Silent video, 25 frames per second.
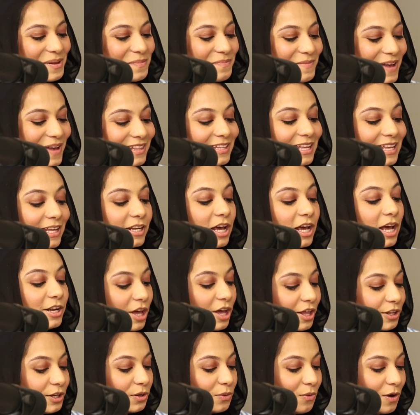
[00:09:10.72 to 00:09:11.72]
And then
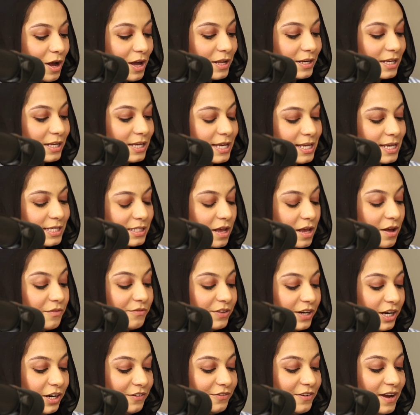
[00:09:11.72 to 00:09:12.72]
another one is a
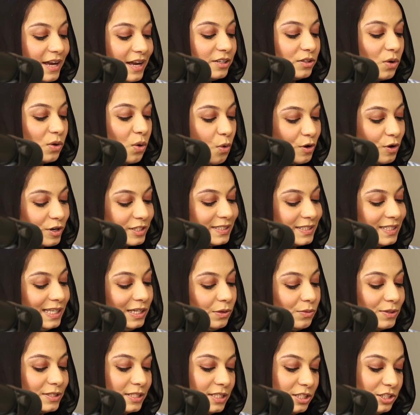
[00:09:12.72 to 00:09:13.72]
verified course
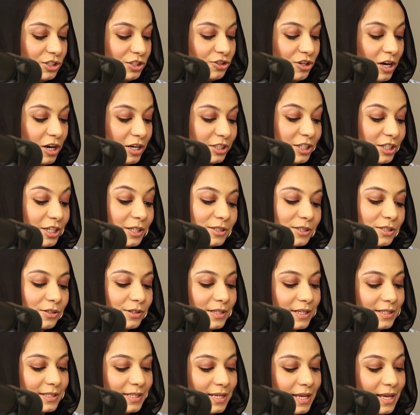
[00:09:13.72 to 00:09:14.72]
sequence instructor. So
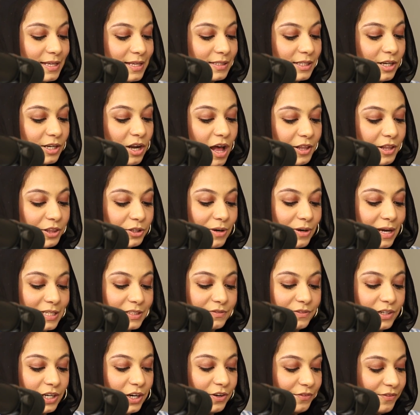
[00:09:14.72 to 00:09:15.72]
this is an authorized
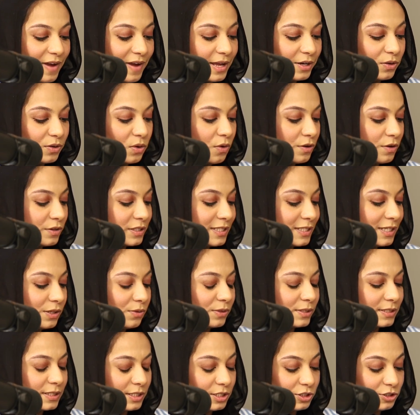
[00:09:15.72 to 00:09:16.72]
verified course
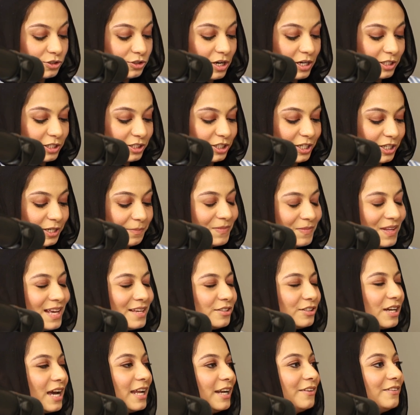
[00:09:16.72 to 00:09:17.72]
sequence instructor. It's
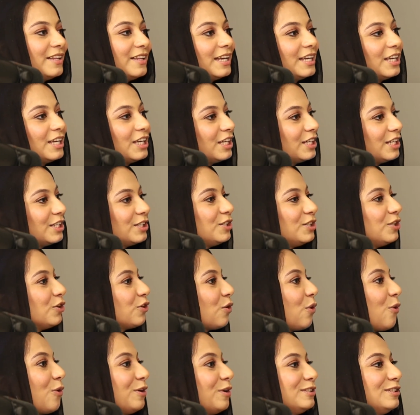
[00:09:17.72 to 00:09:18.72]
kind of like your
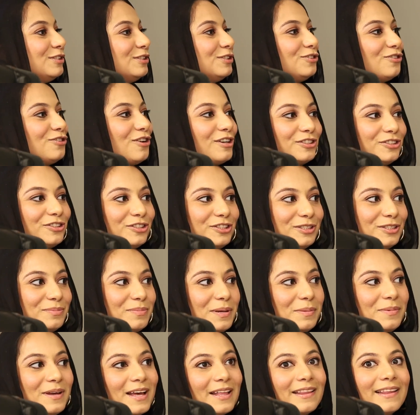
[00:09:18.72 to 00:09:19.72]
course instructors,
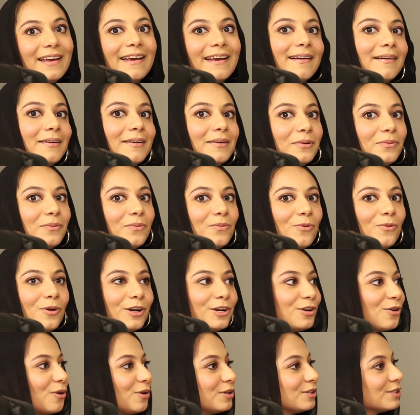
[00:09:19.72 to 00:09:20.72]
maybe at, like, where you're
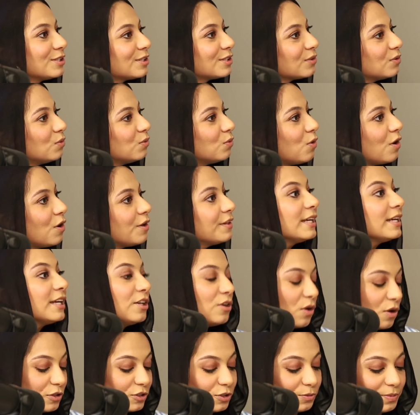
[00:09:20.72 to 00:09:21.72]
going to school. Yeah. They can
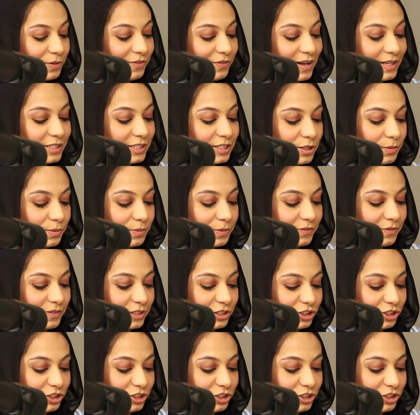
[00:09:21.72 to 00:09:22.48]
also provide supervision.